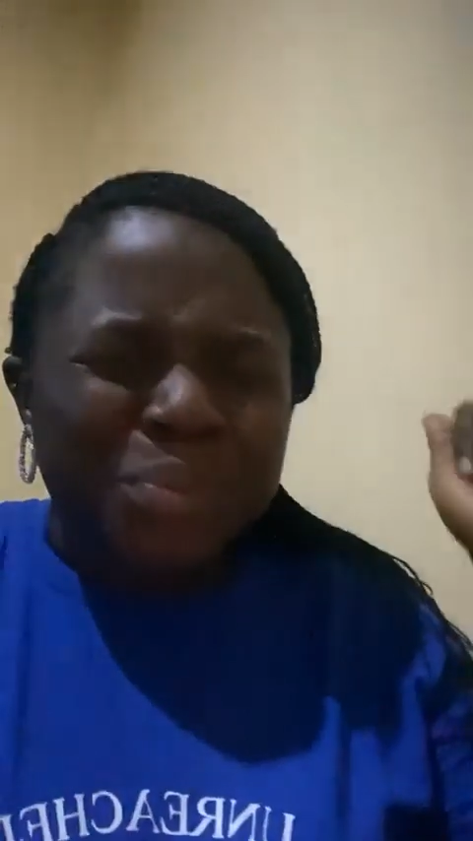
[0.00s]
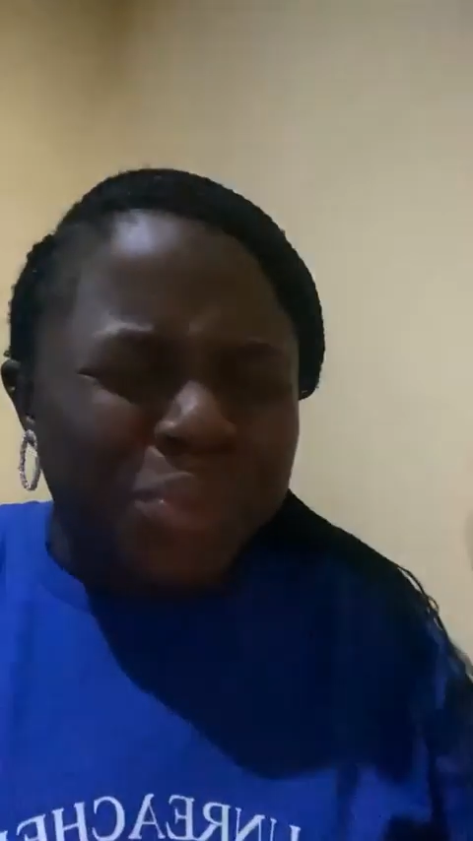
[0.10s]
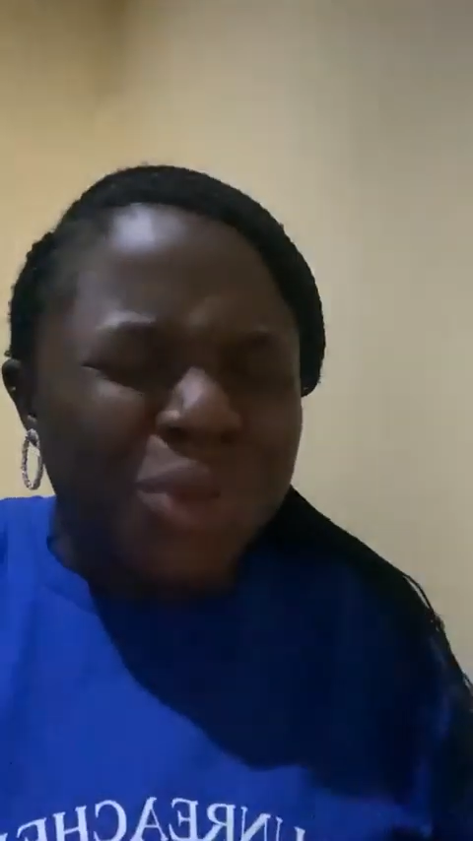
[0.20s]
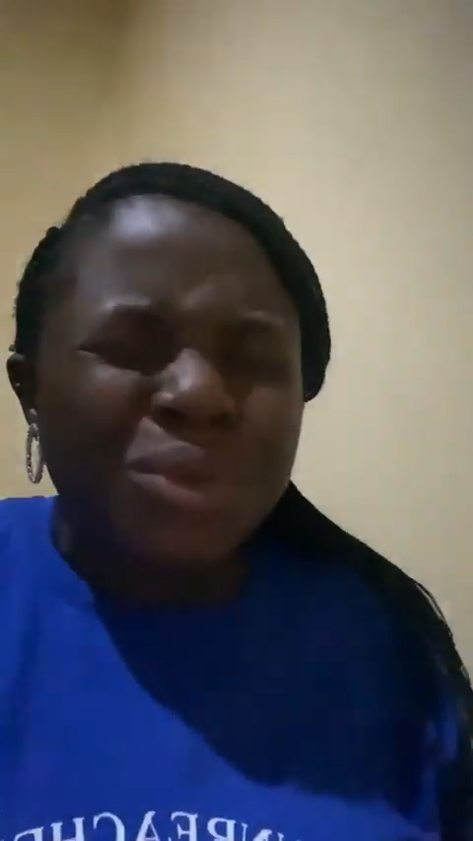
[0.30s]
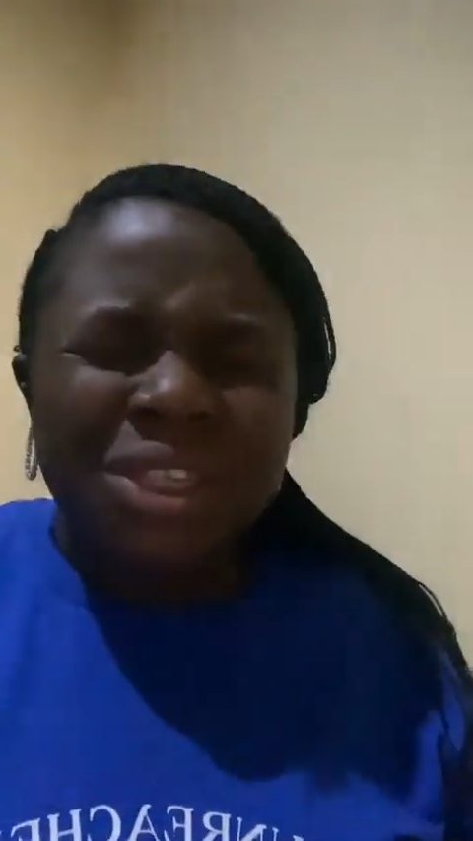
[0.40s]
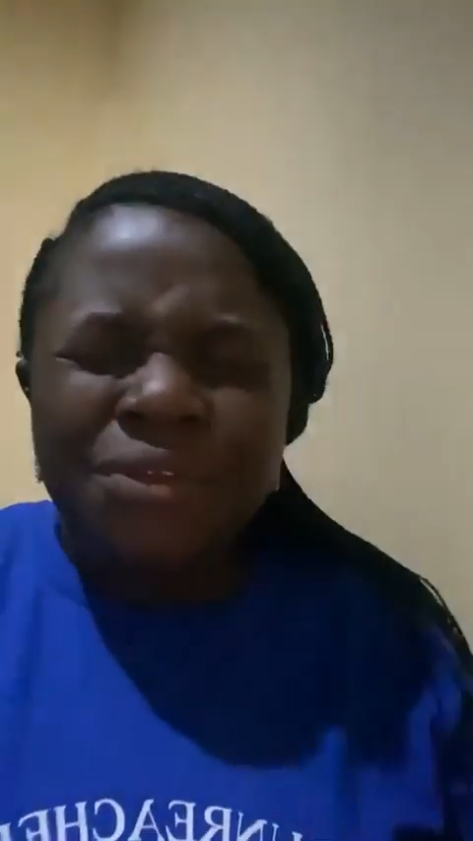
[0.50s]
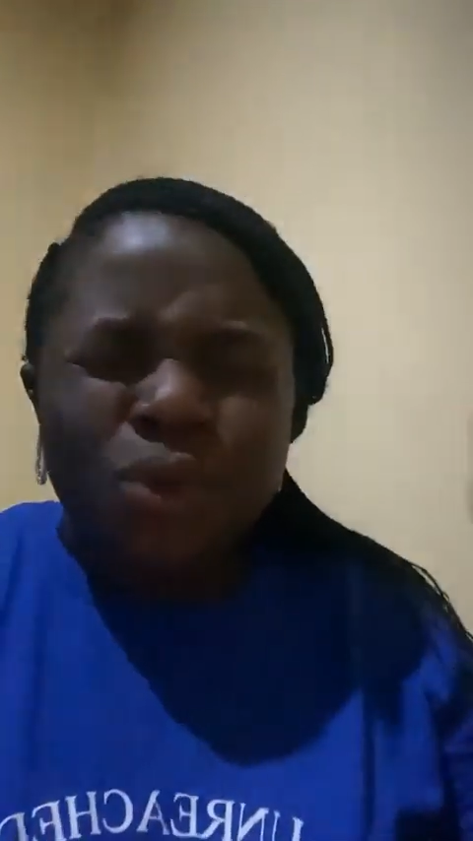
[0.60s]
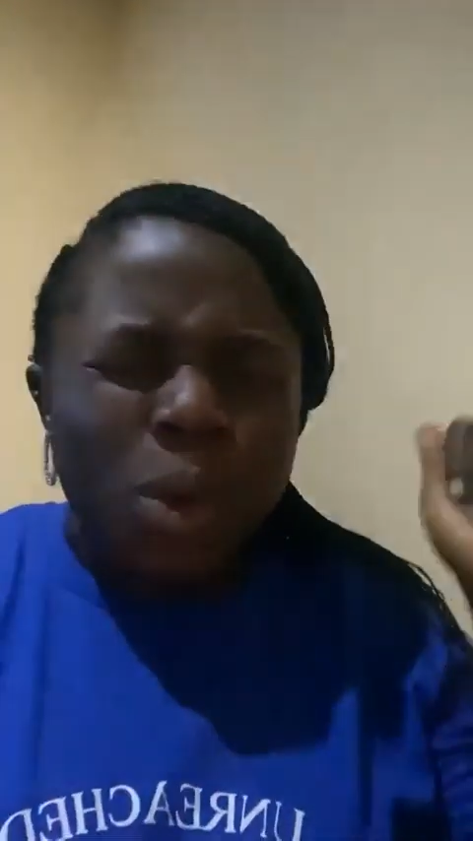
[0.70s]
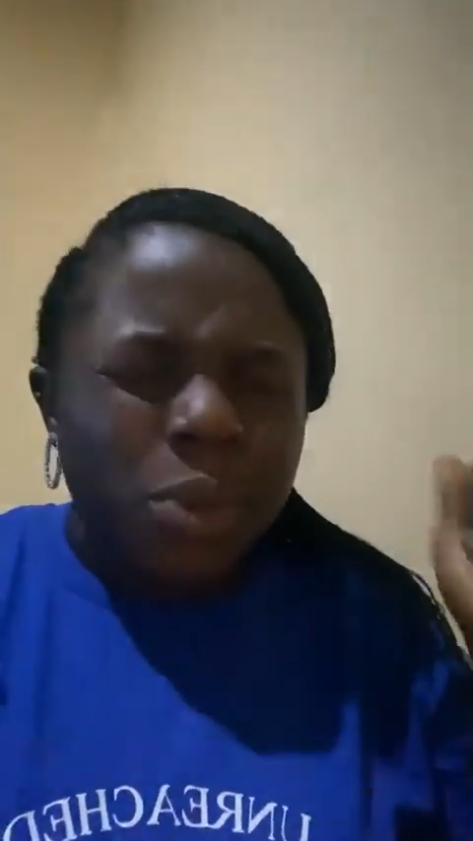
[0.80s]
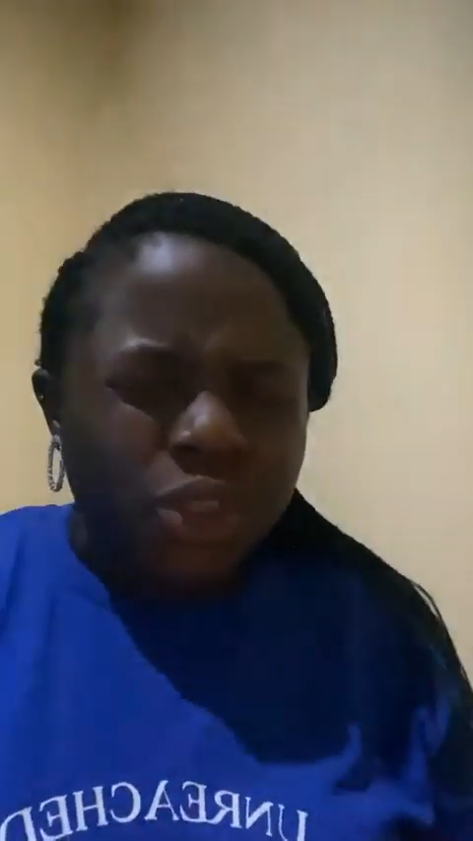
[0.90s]

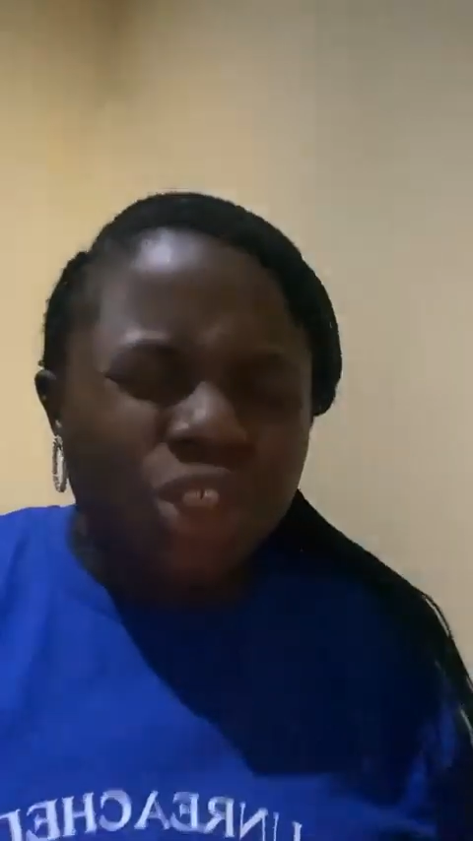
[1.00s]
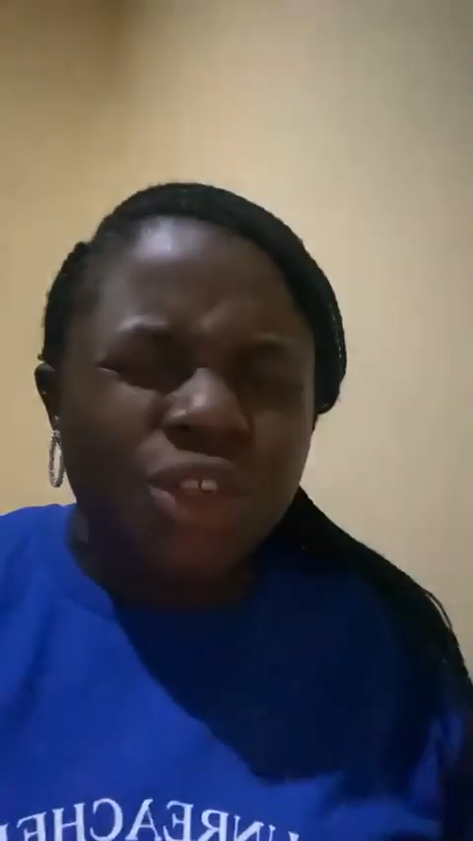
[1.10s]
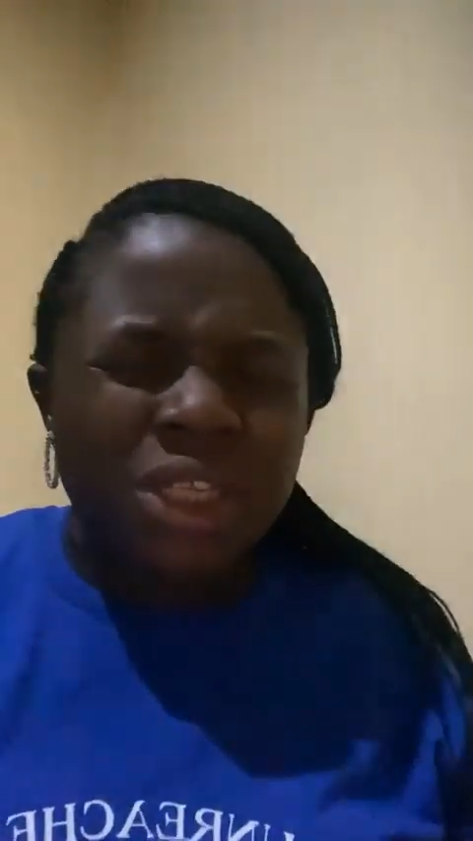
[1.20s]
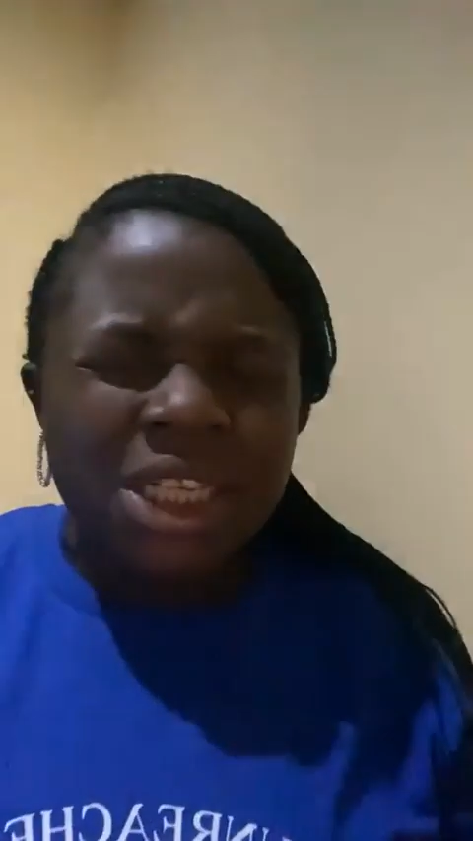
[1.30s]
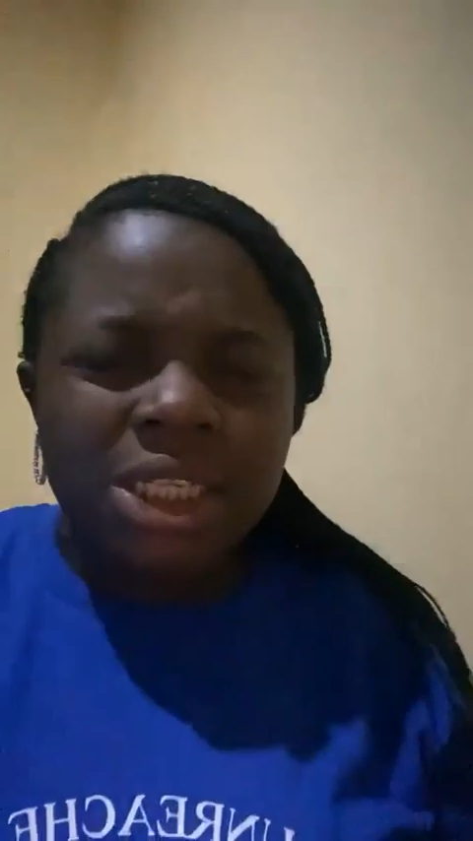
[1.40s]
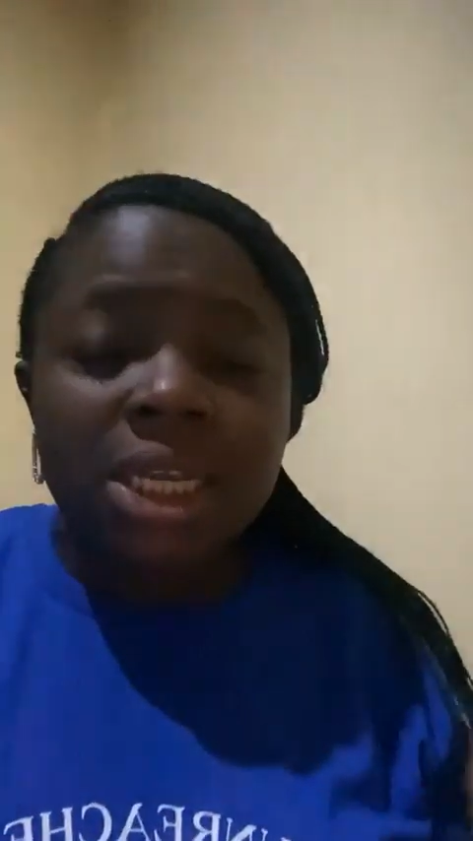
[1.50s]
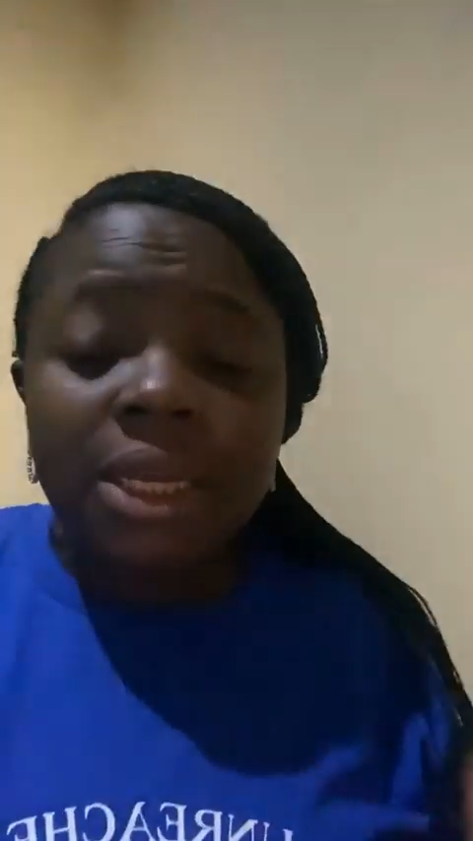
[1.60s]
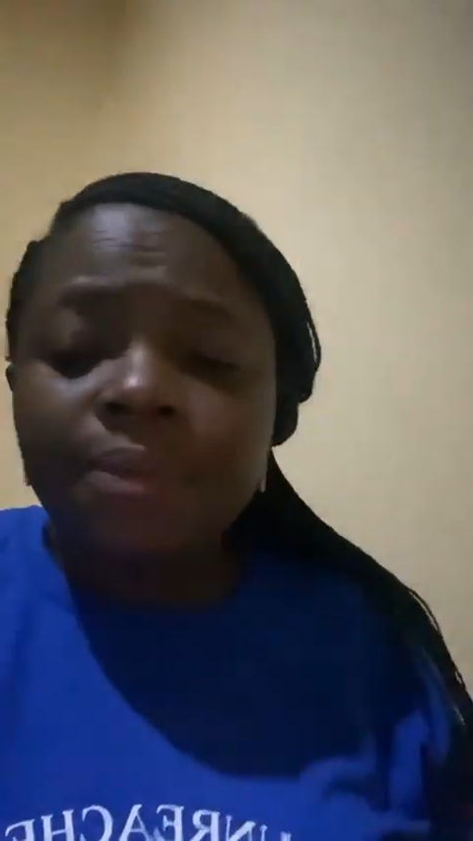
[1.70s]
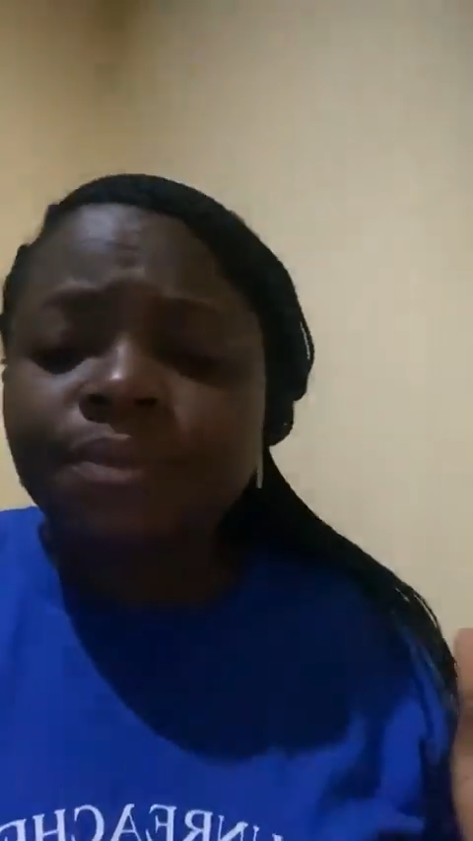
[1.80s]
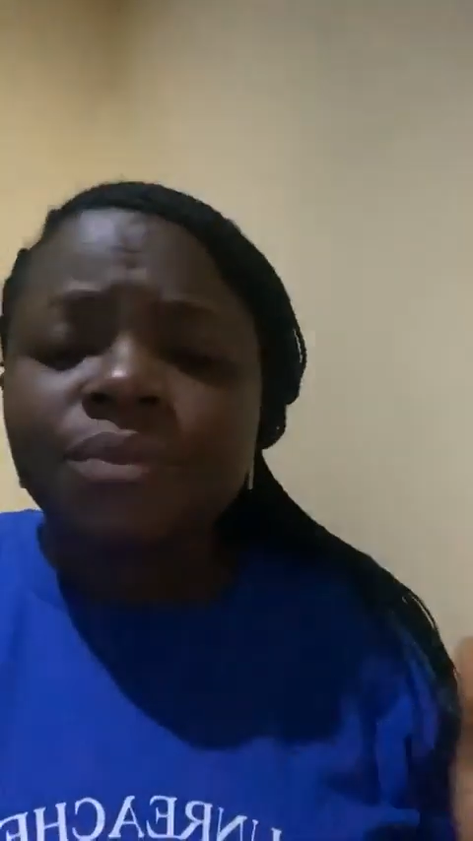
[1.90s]
beautiful opportunity